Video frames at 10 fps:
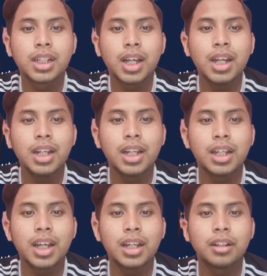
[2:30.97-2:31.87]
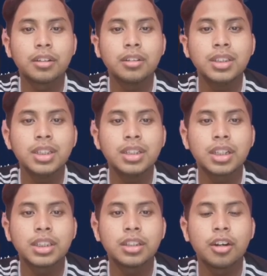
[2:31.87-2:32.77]
can indicate the
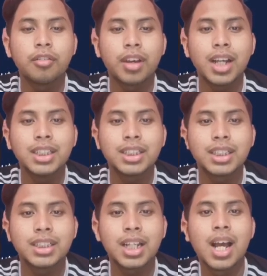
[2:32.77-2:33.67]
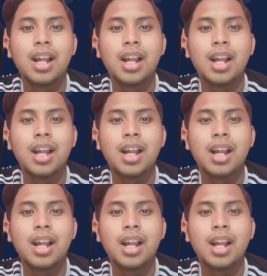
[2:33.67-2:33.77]
concentration of gases